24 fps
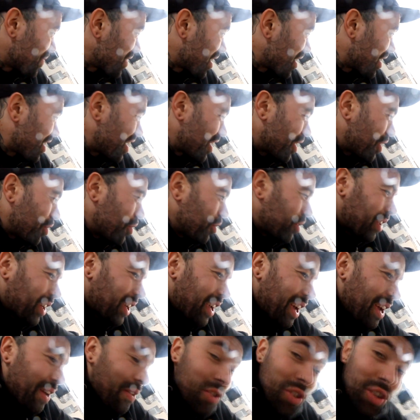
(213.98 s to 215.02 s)
and then cut the
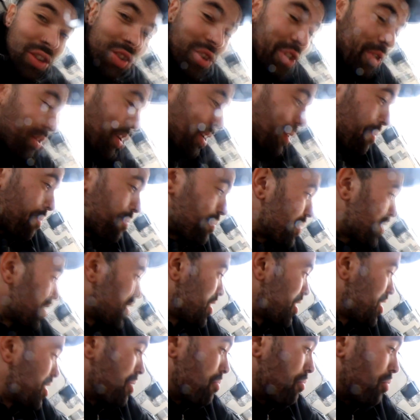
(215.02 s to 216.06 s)
curvature to it.
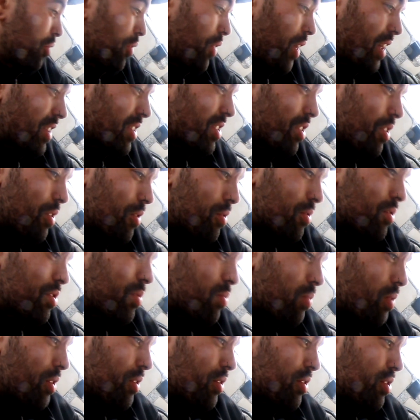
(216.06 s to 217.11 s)
But that's
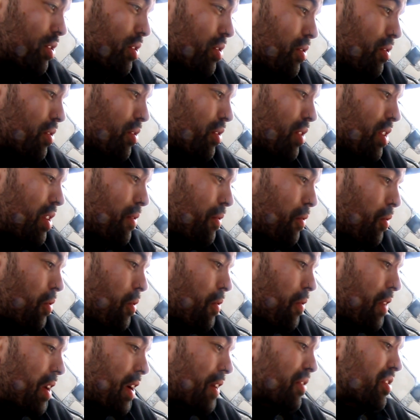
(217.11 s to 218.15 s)
those 1, 2, 3, 4,
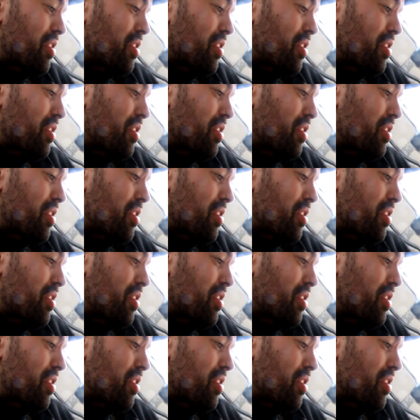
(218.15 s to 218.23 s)
5,